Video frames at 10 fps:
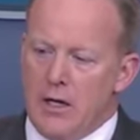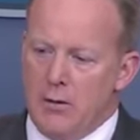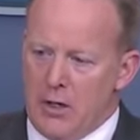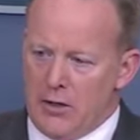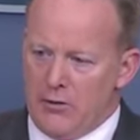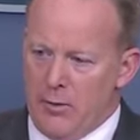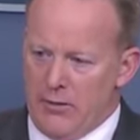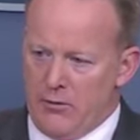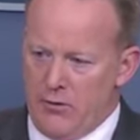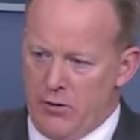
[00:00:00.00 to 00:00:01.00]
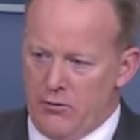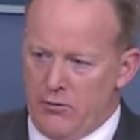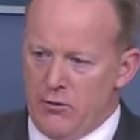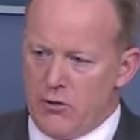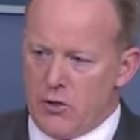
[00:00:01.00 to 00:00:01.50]
in America's best
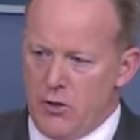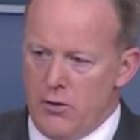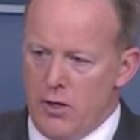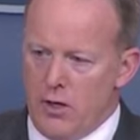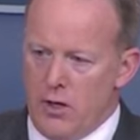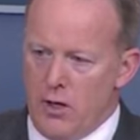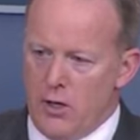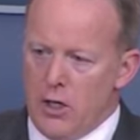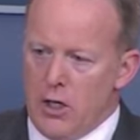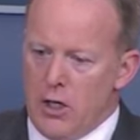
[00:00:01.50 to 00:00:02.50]
interest to ensure that our